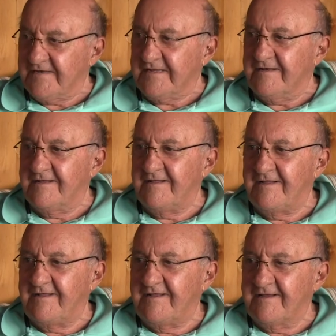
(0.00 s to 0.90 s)
in it,
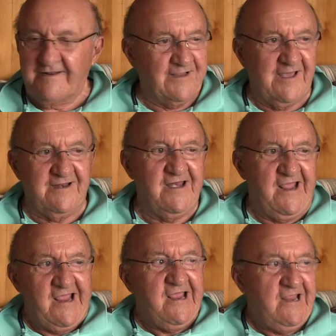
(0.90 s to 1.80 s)
and I got an
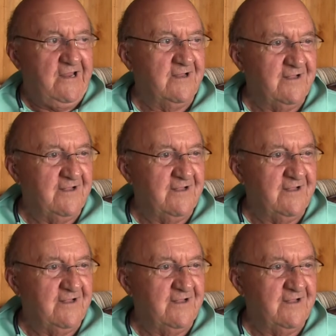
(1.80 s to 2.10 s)
A.